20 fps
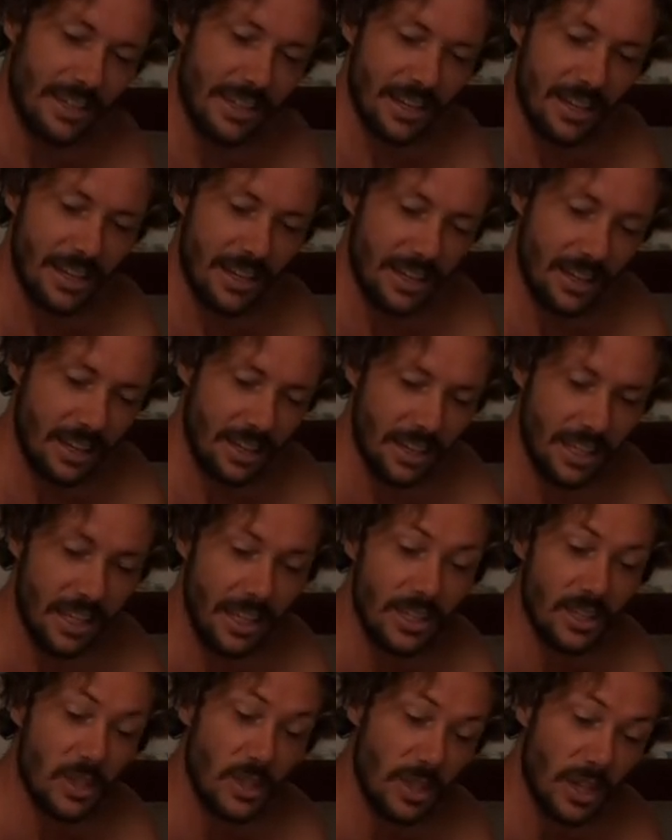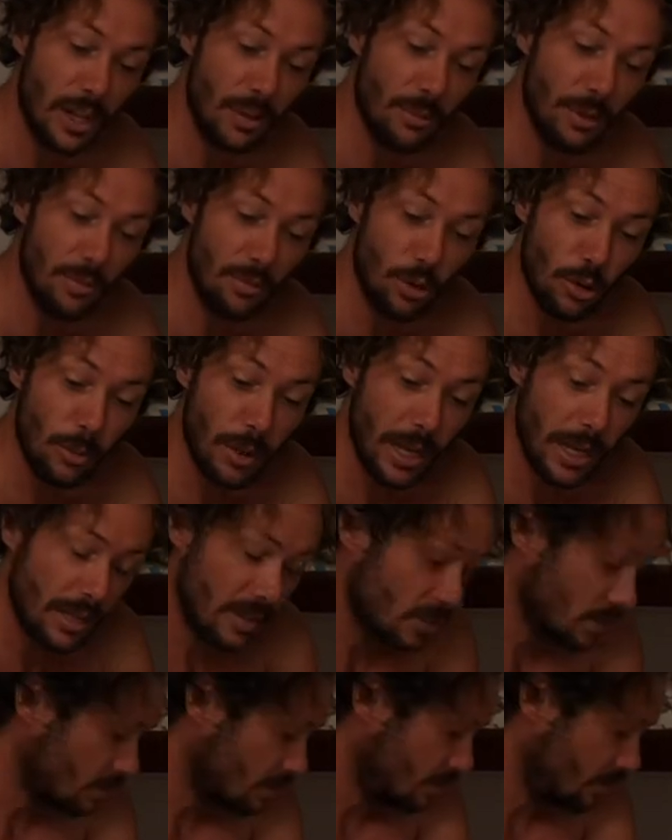Yeah, and I think inside we have more
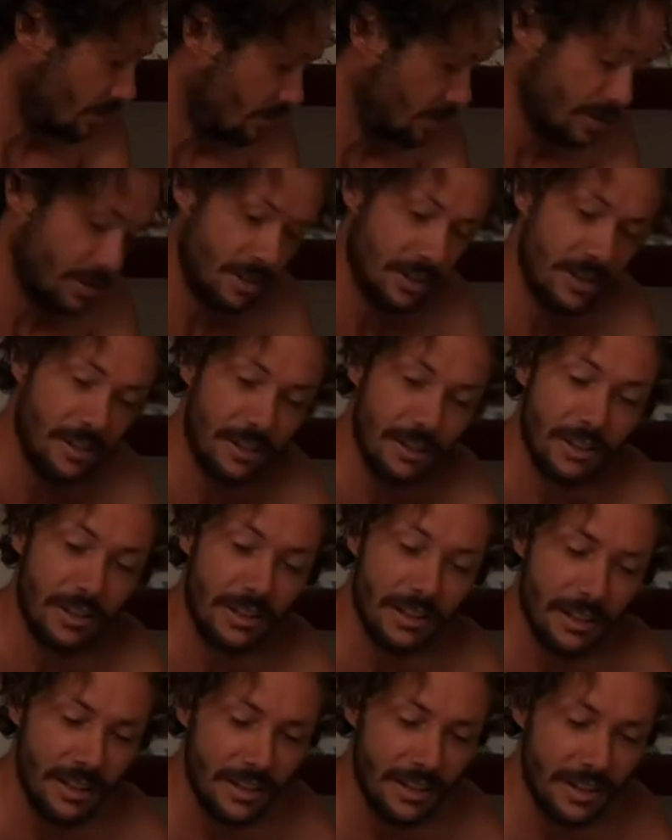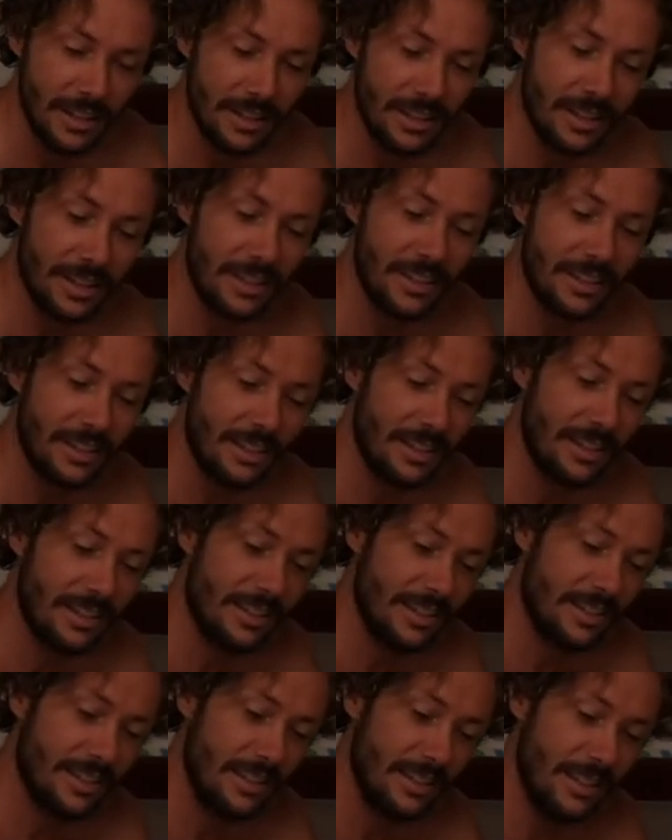bags. Uh-oh. Do they work?
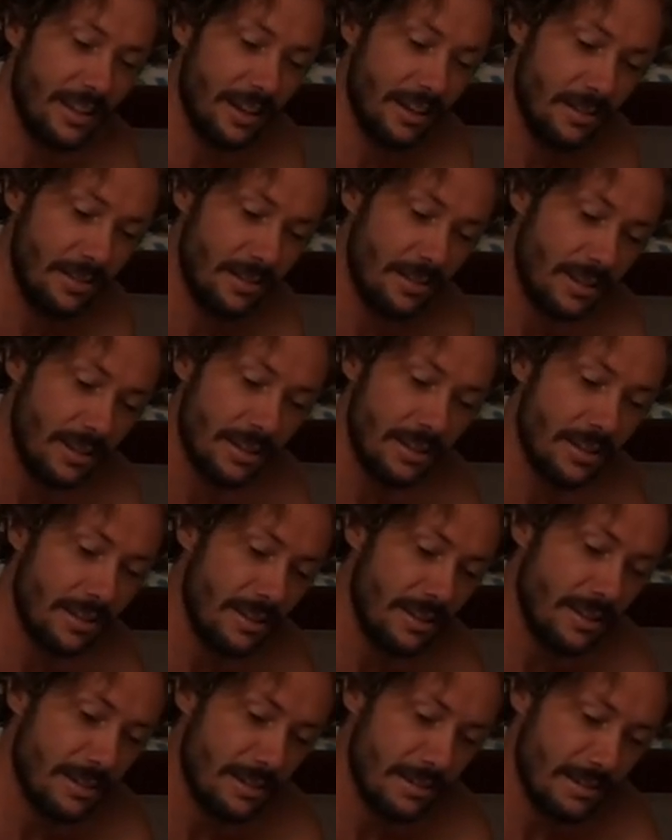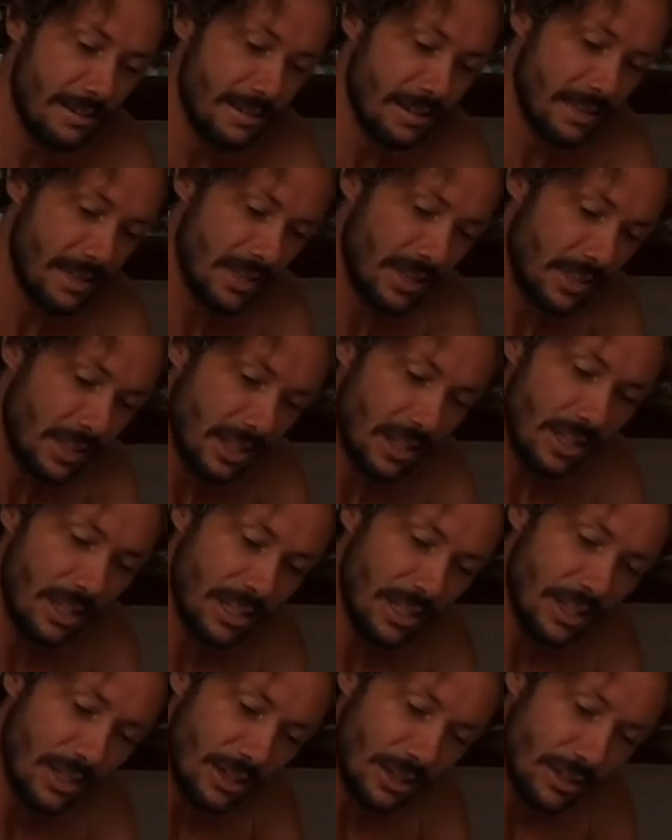Yeah might Just have
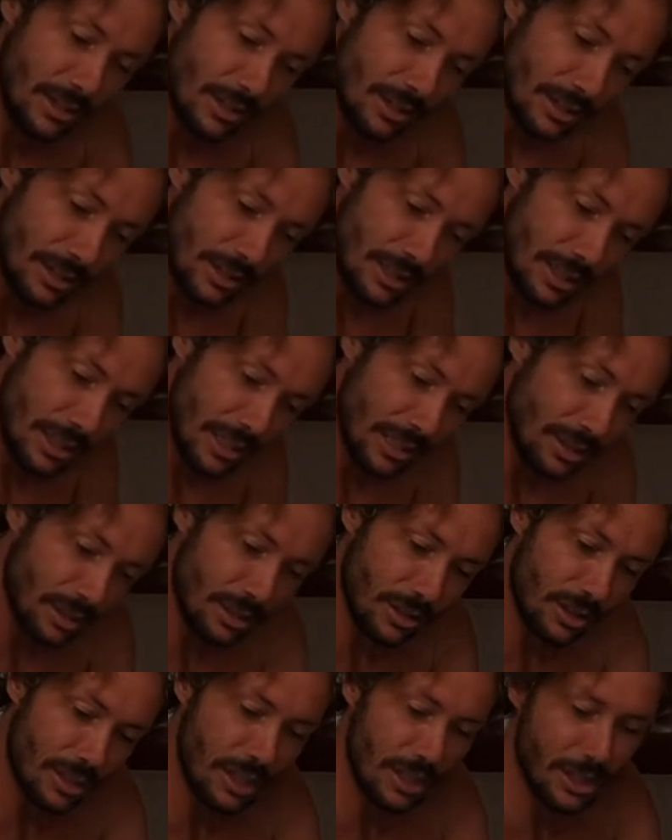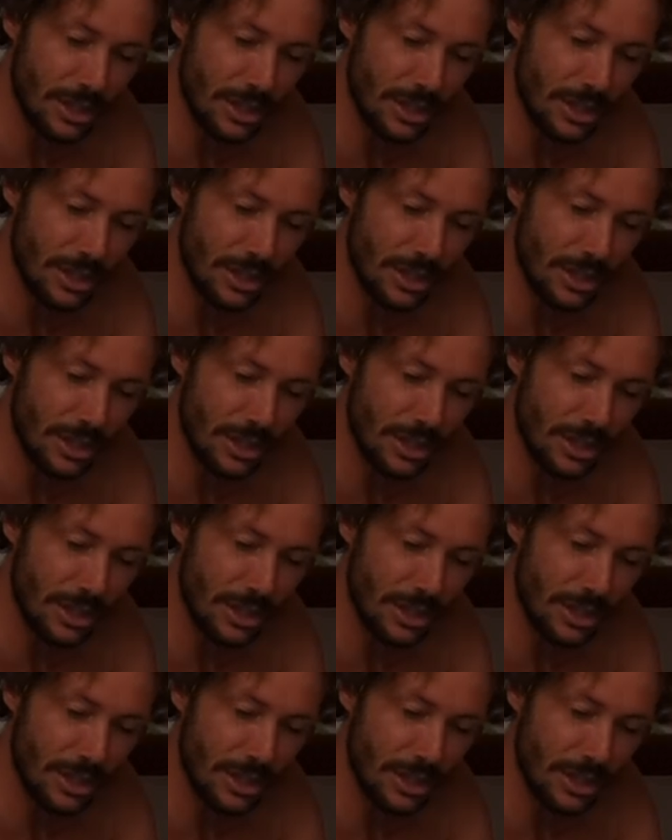a to little, throw little... some